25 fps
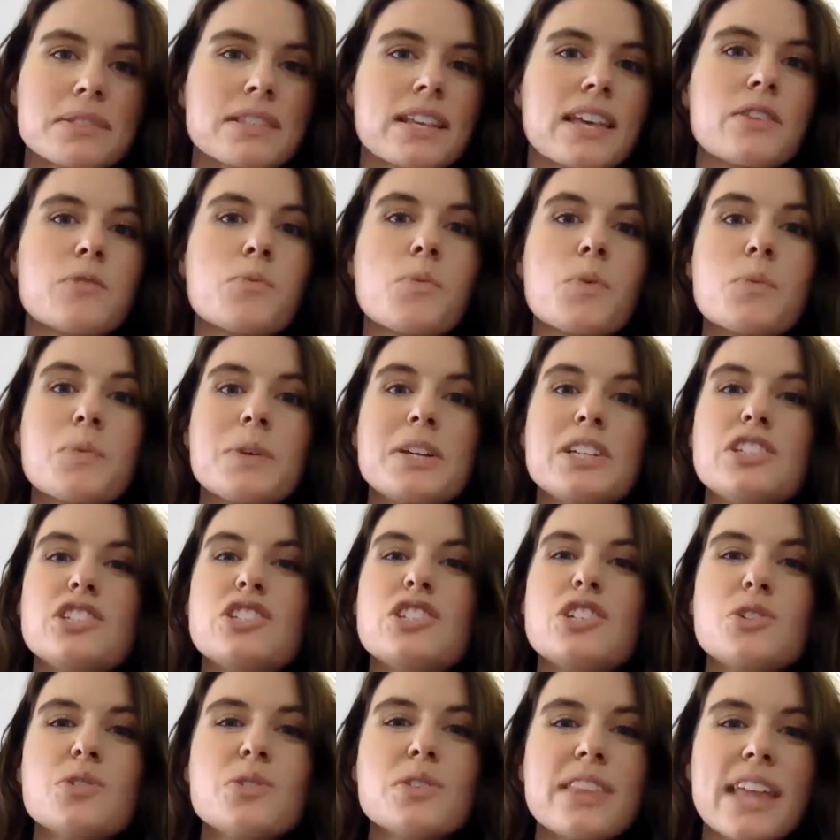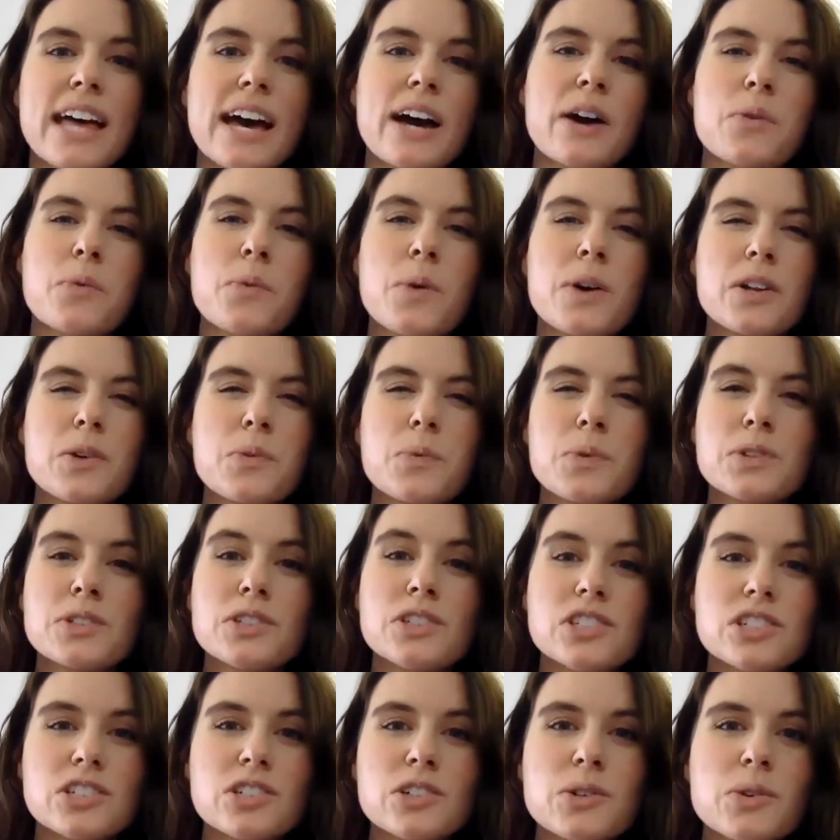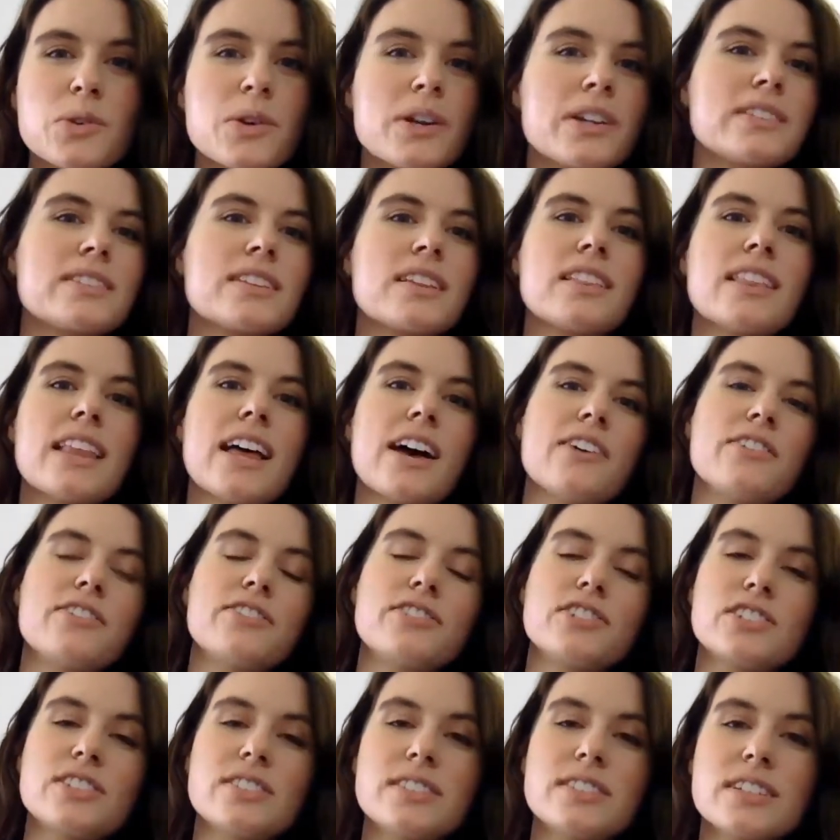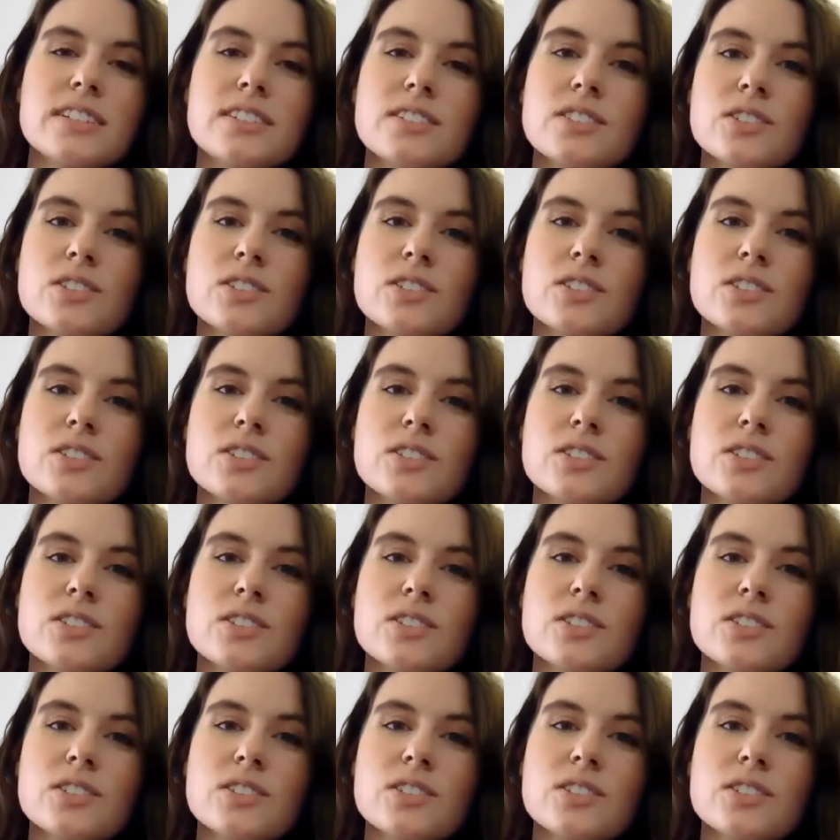And when we do that, what it will do is allow for sixth